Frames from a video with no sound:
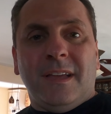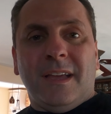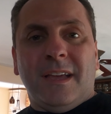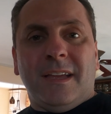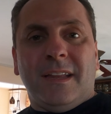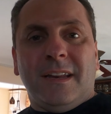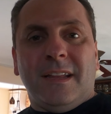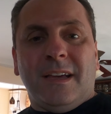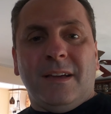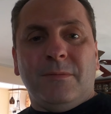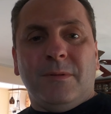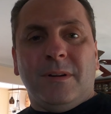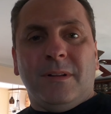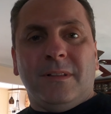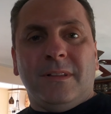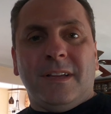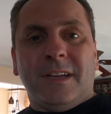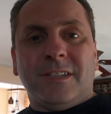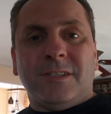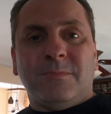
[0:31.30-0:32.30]
And I
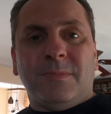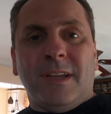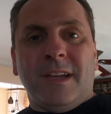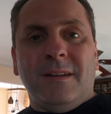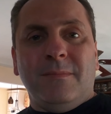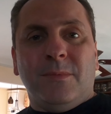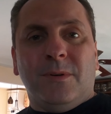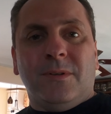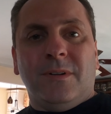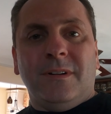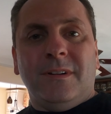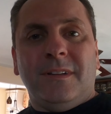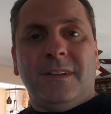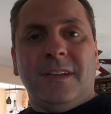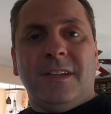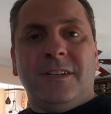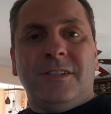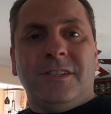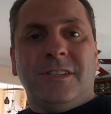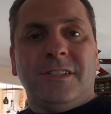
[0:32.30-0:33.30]
will explain more
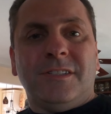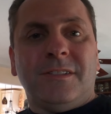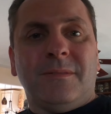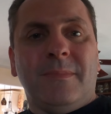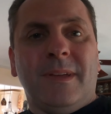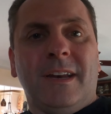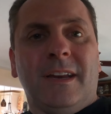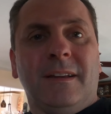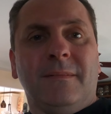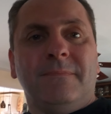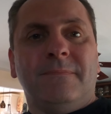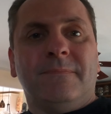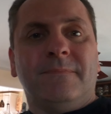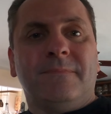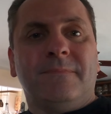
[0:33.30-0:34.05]
in just a minute.